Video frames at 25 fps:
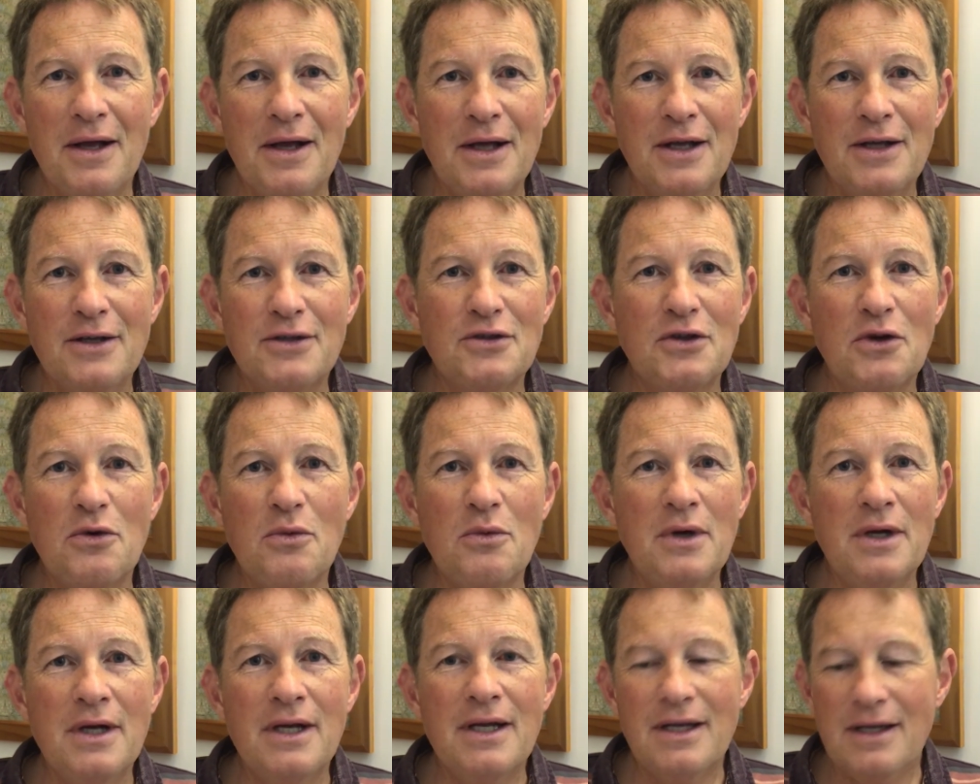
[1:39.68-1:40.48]
So
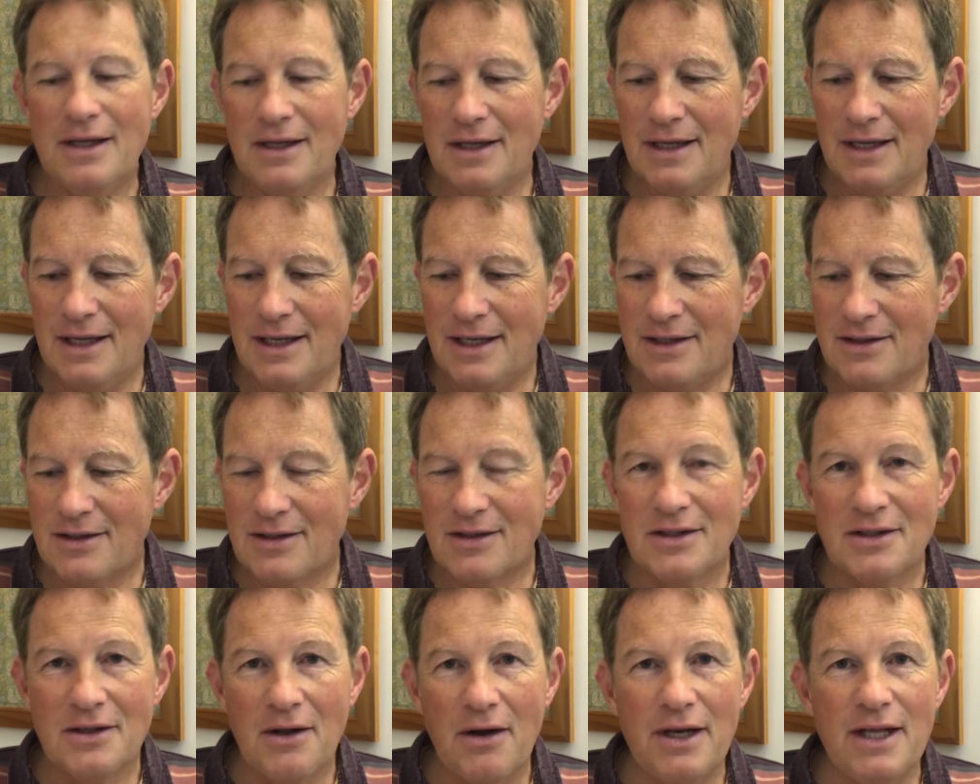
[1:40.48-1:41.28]
it's
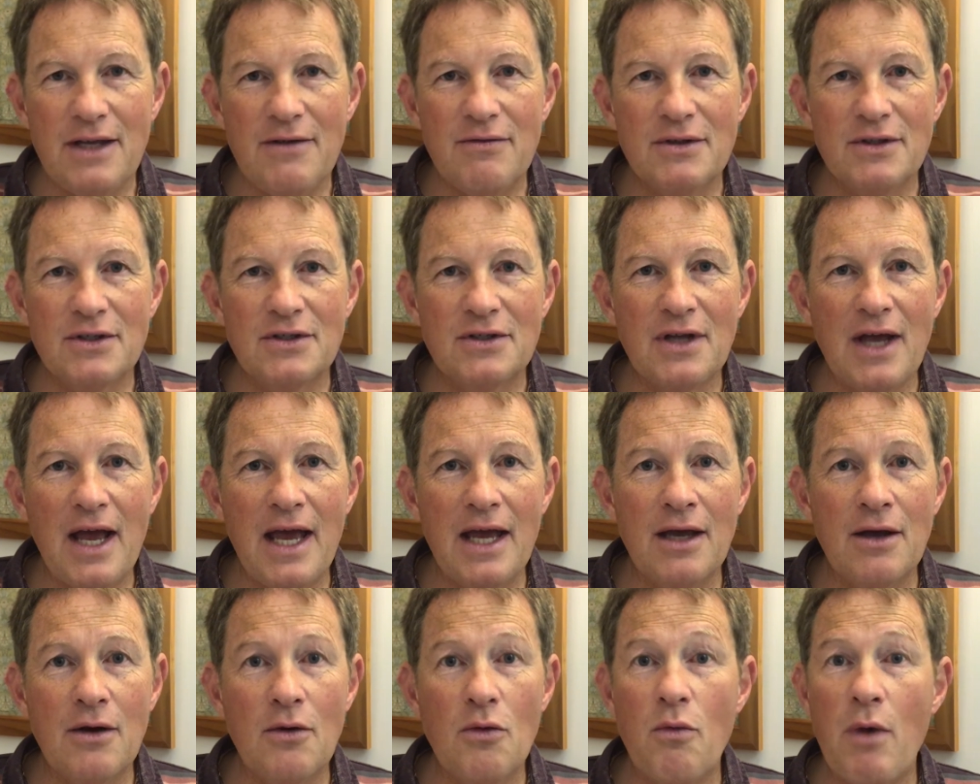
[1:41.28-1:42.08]
not even
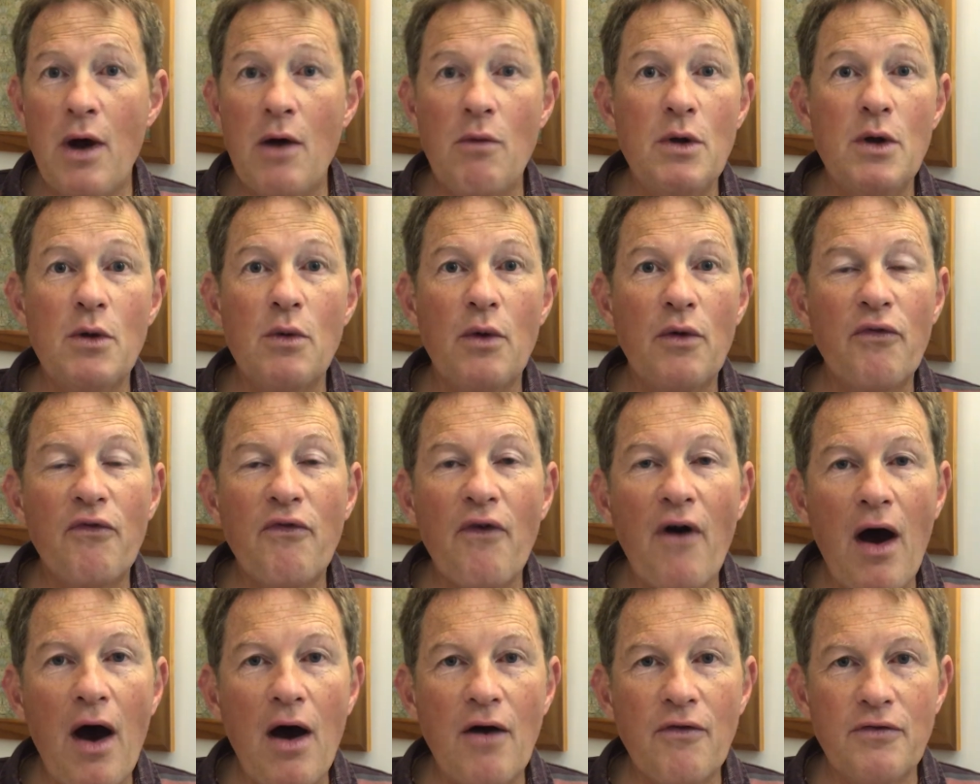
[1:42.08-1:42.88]
saying when we were
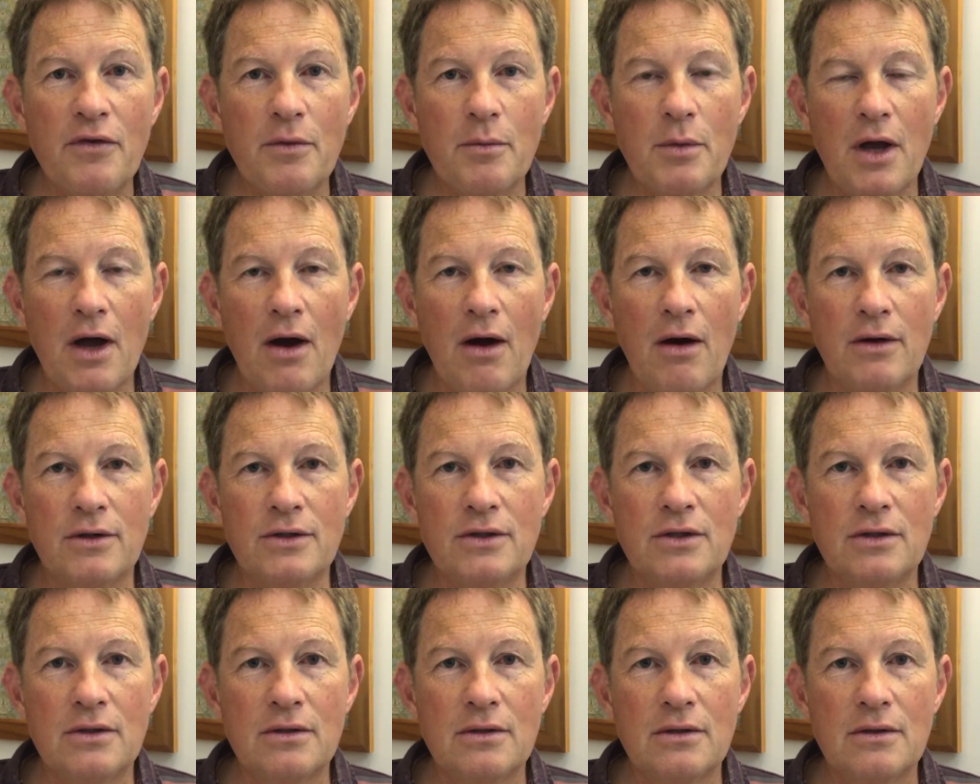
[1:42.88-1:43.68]
far from God,
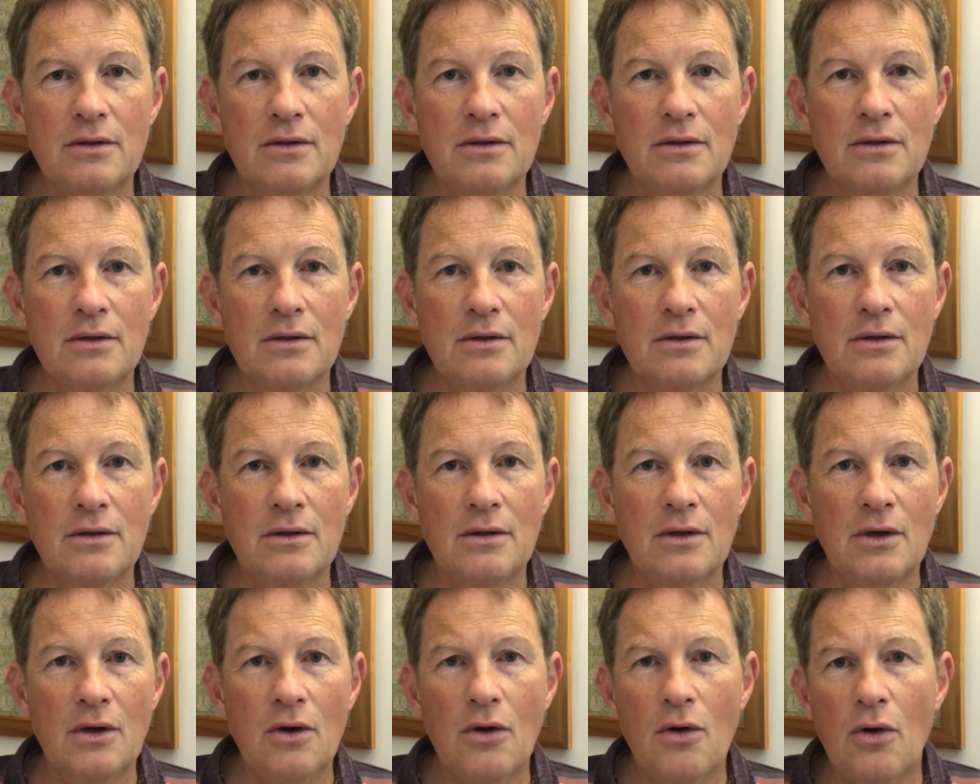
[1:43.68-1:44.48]

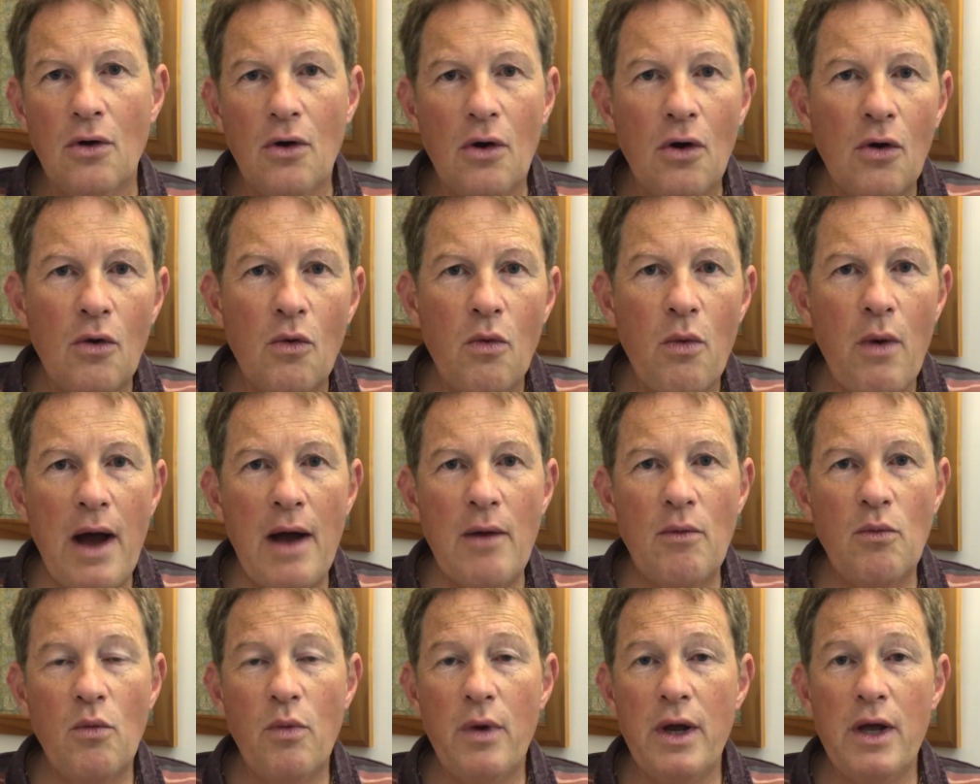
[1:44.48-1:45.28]
or
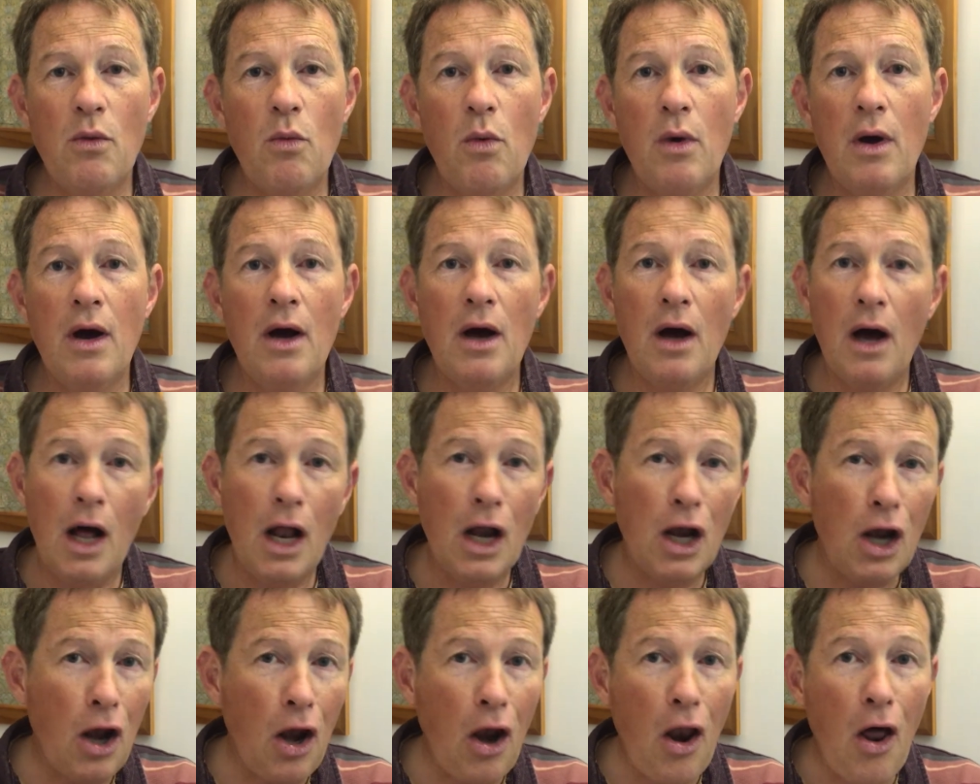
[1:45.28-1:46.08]
when we were a
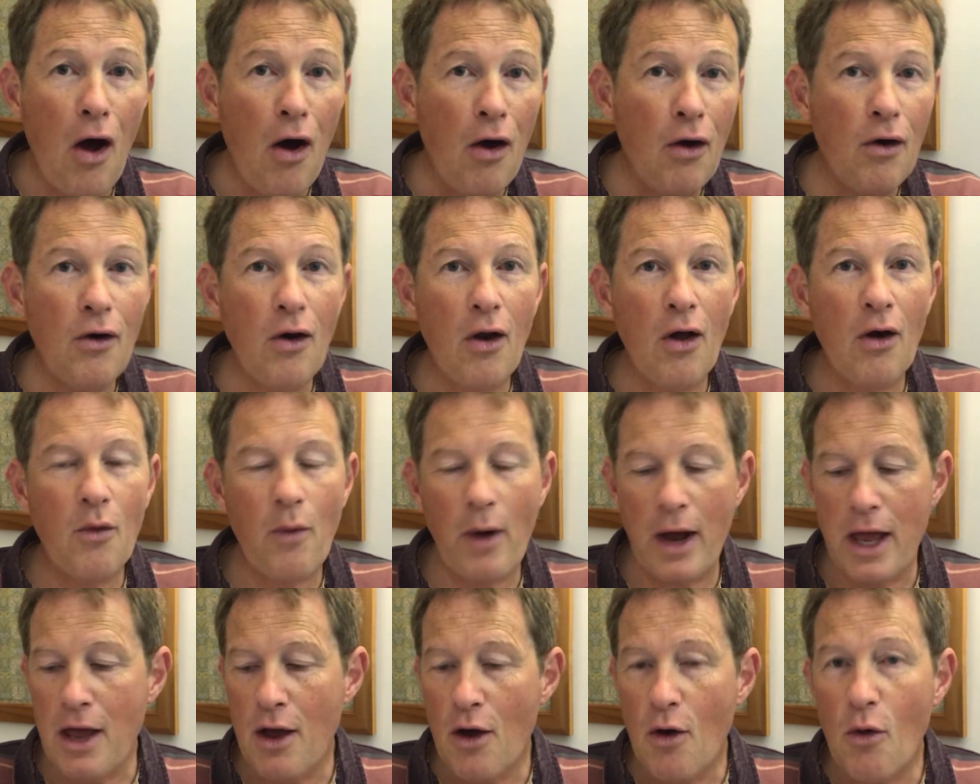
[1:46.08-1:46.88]
long, long
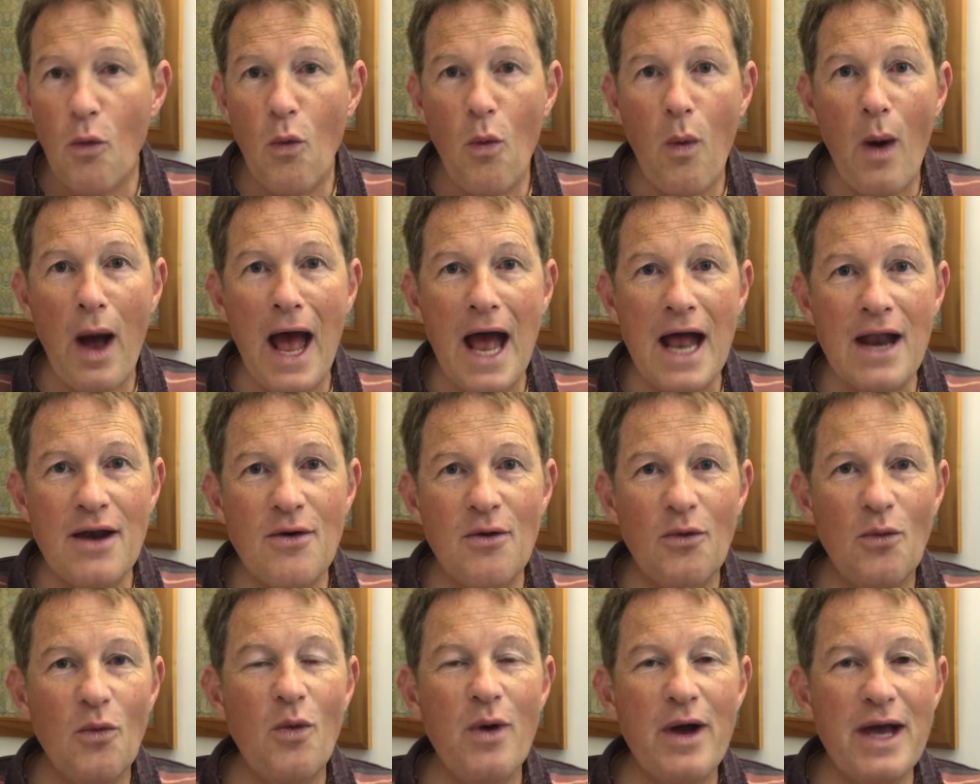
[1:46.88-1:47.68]
way. When
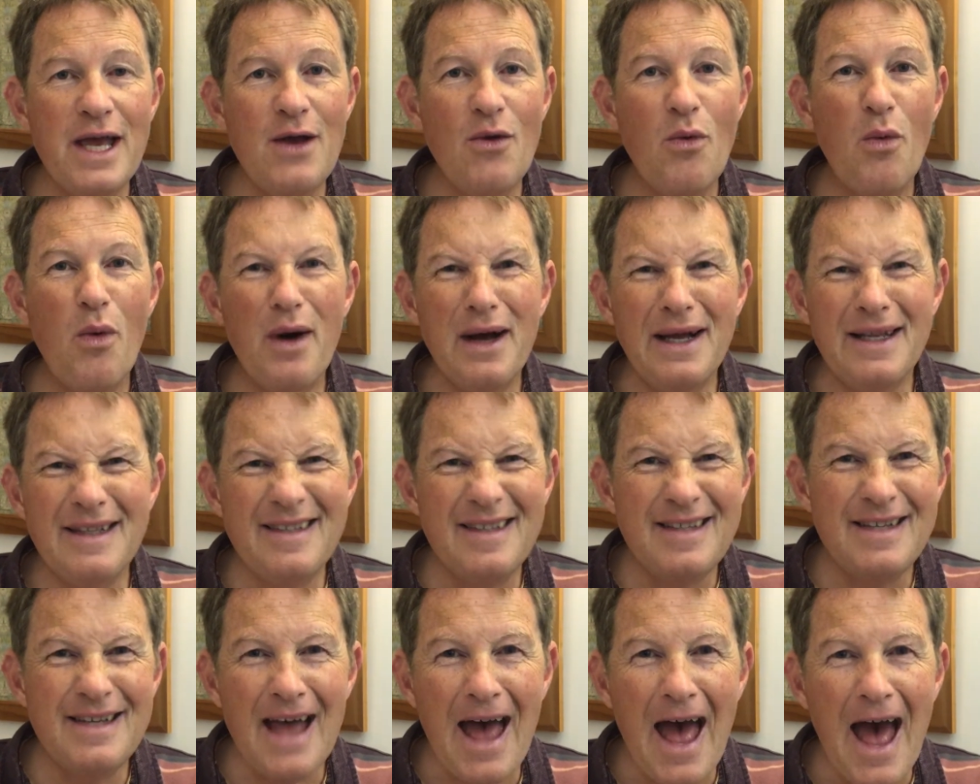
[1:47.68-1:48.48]
we were
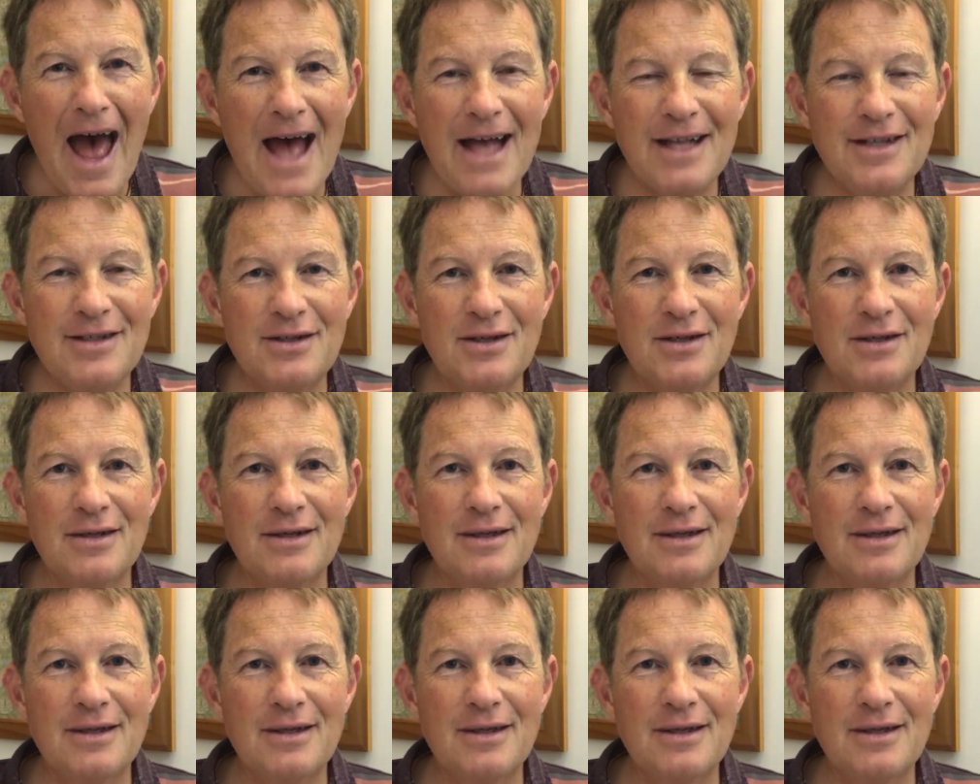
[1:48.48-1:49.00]
dead.